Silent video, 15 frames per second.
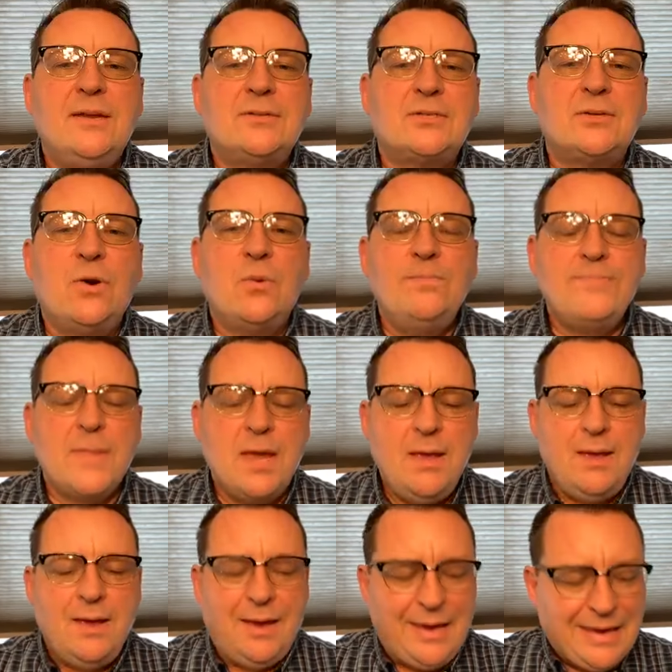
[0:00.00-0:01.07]
and so
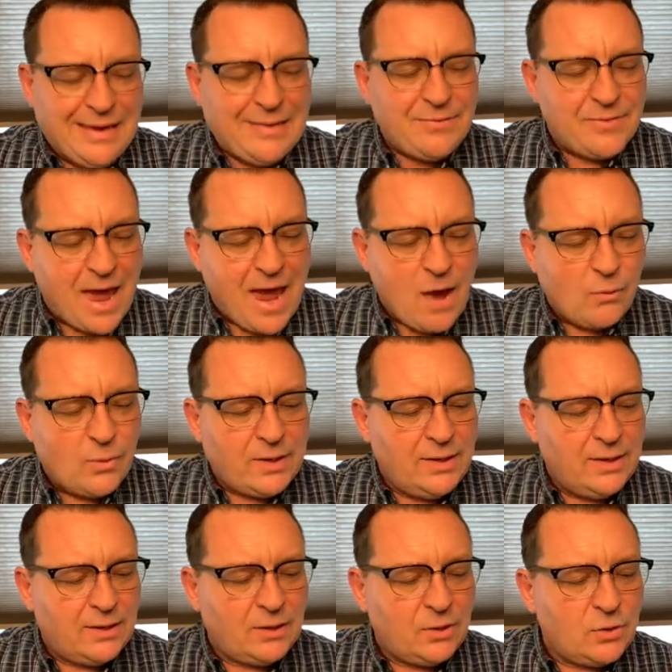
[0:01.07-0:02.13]
in that we
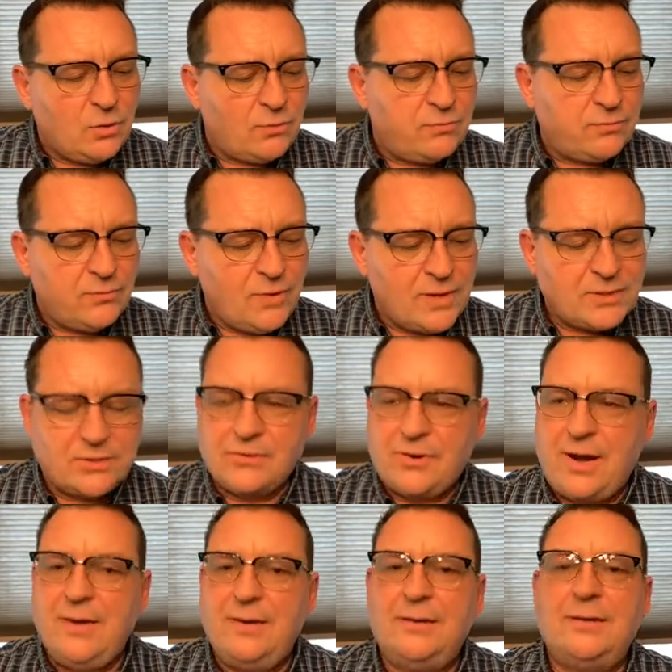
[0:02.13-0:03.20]
get a little
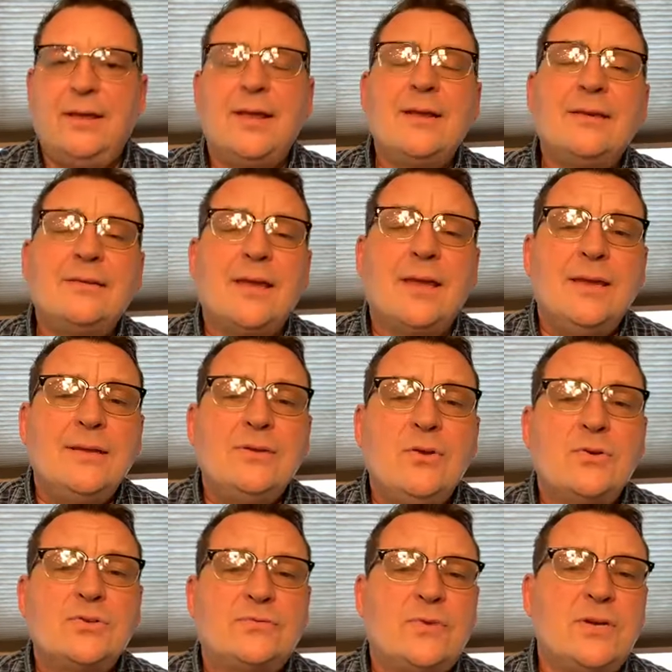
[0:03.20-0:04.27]
frustrated and in
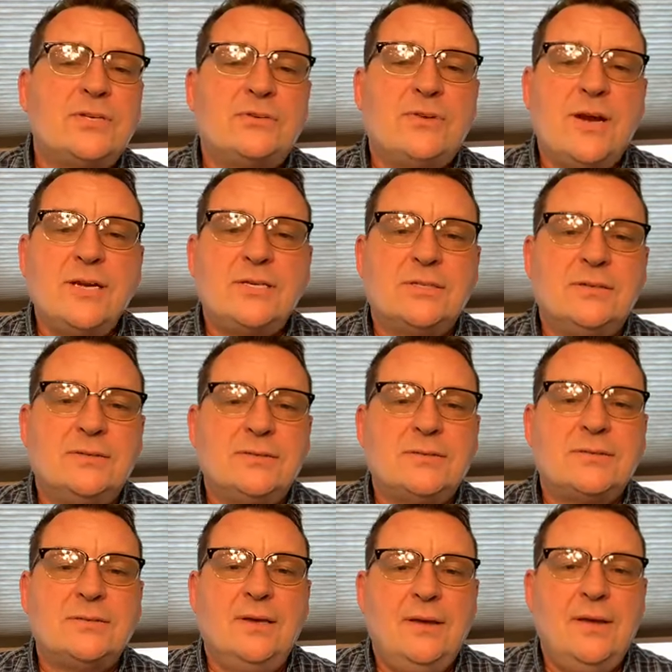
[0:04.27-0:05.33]
those
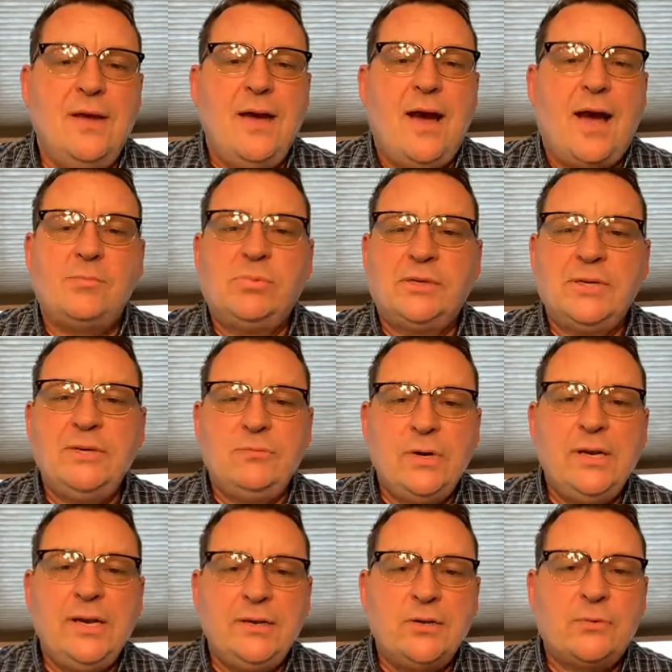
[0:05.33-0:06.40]
frustrations i believe we
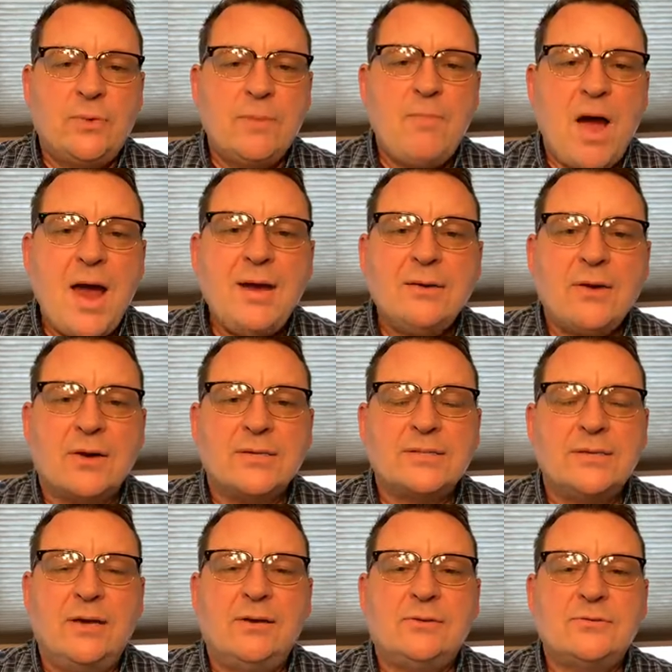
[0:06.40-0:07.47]
need to remind
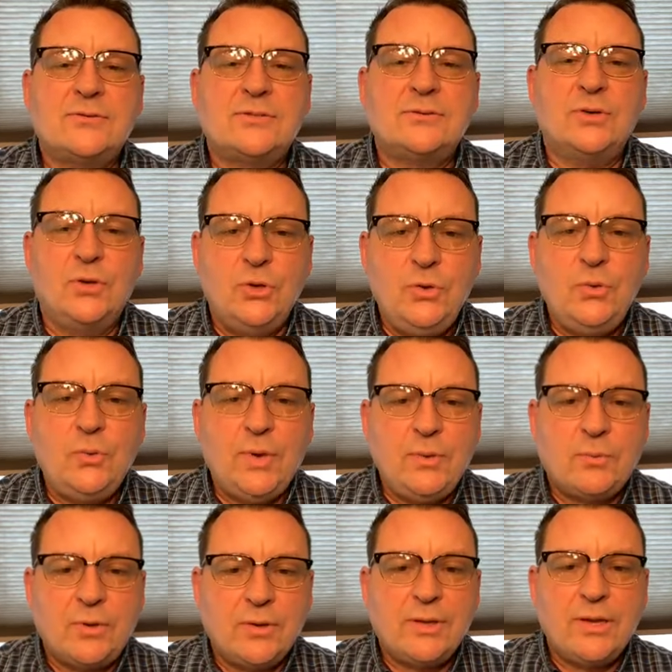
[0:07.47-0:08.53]
ourselves who we
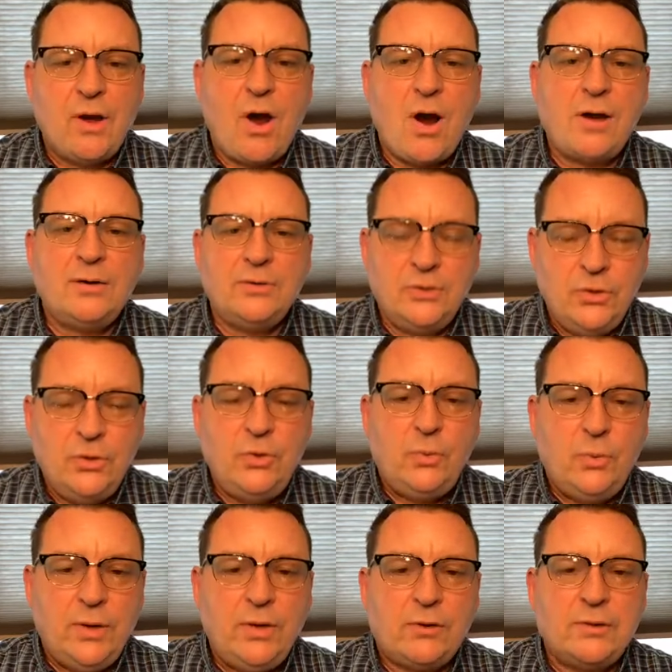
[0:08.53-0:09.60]
really are and who
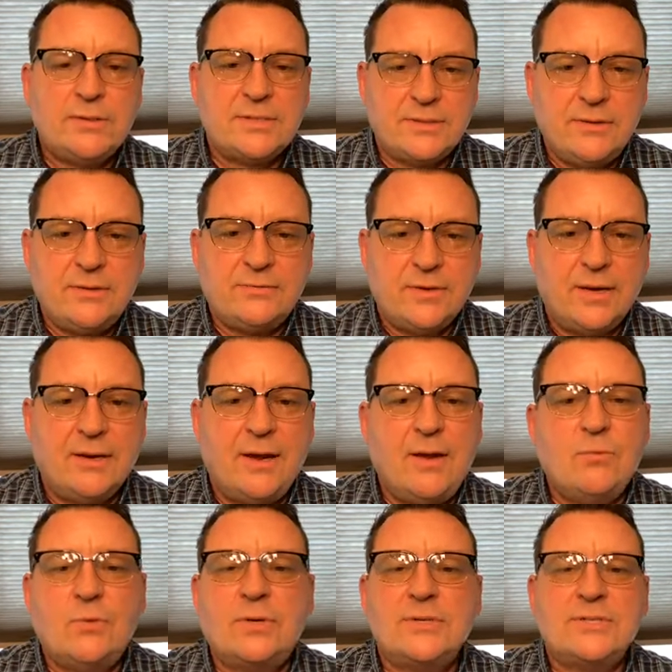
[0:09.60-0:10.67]
we are serving
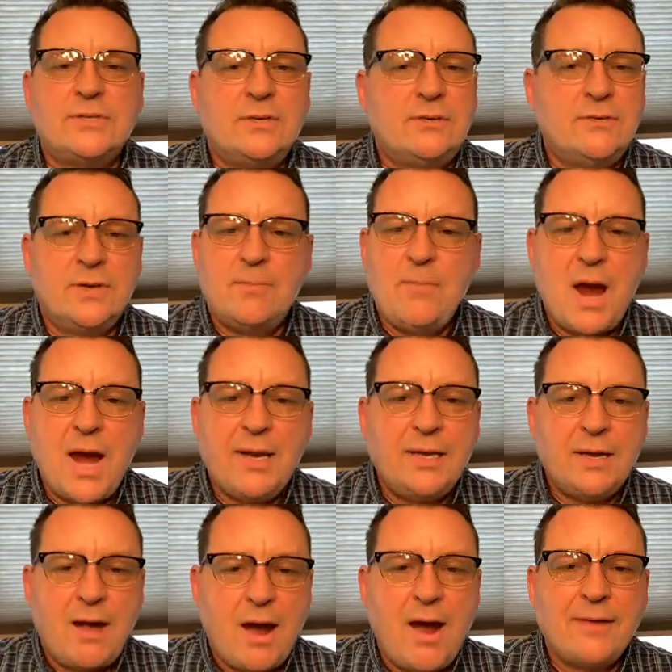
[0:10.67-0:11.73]
and we're serving a mighty
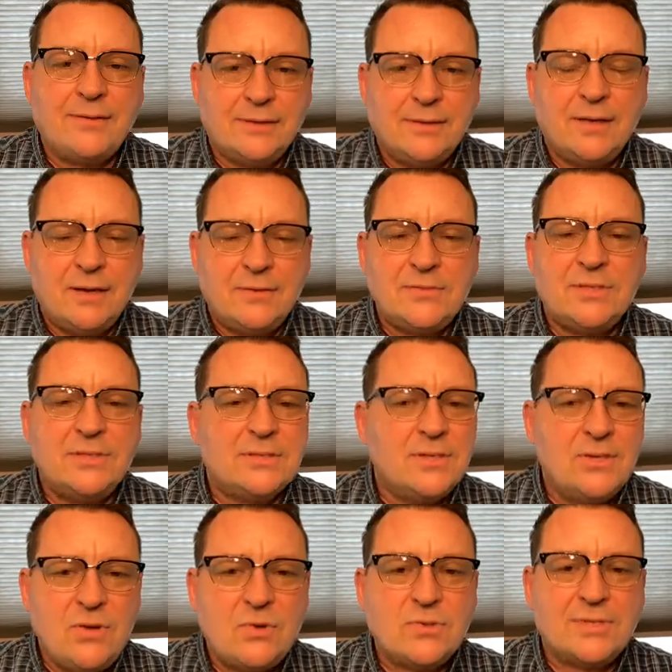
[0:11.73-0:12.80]
god that loves us
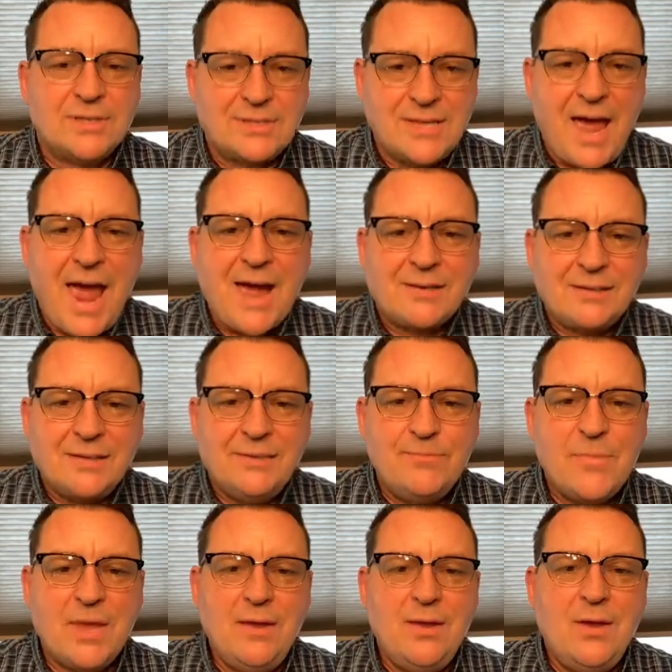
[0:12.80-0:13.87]
and knows exactly
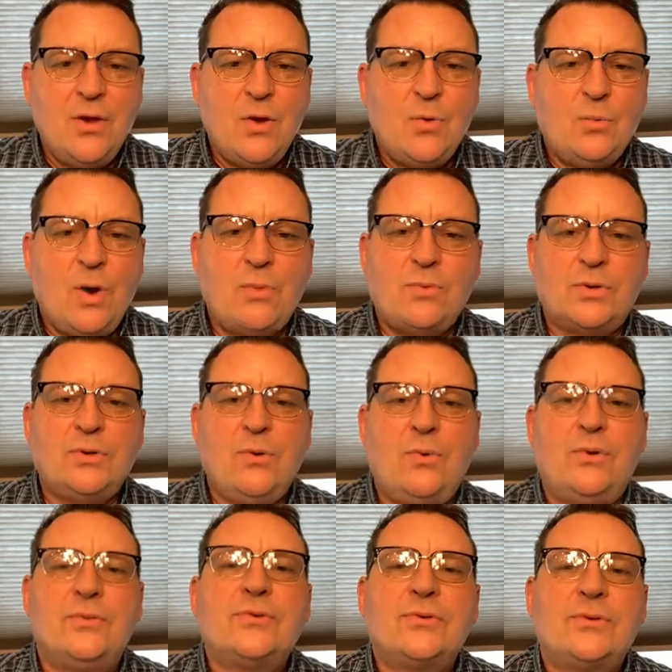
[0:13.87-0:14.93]
what we're
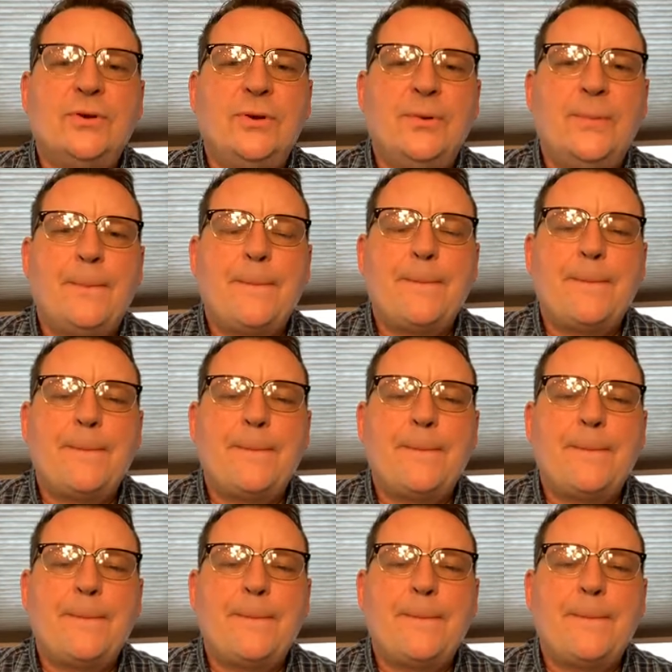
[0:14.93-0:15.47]
going through